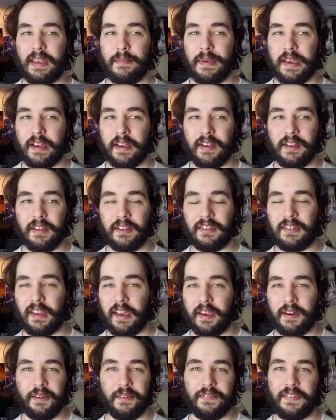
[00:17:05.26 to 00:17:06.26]
because
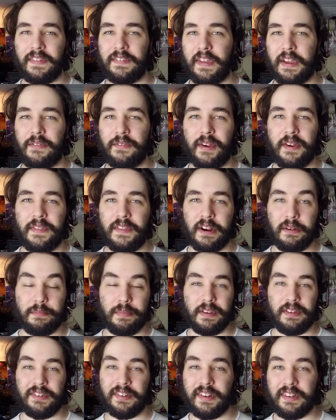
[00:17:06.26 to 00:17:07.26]
I don't think they run their
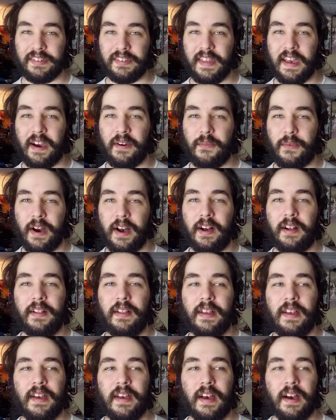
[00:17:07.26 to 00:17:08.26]
business that
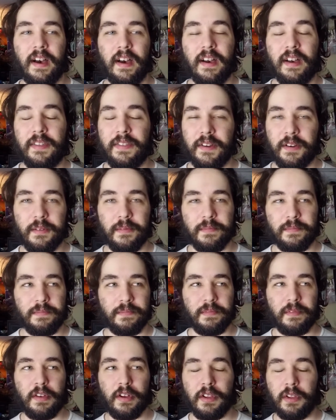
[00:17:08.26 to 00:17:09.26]
well. They're
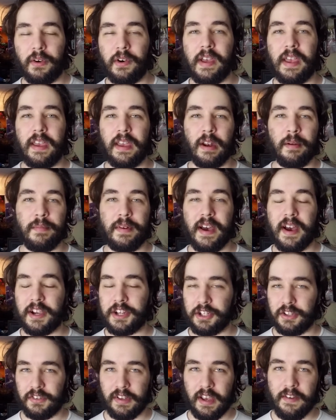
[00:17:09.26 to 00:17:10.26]
cloying and
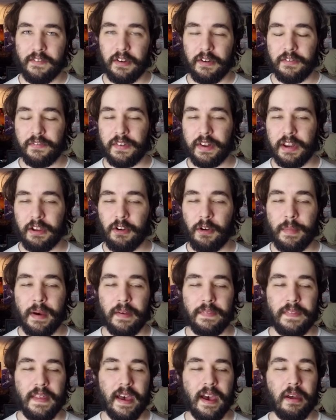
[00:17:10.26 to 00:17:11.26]
obnoxious. I have a whole video
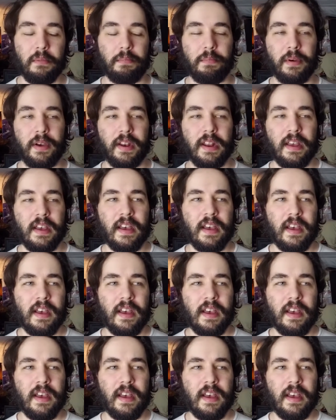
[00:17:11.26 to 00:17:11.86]
about that. But,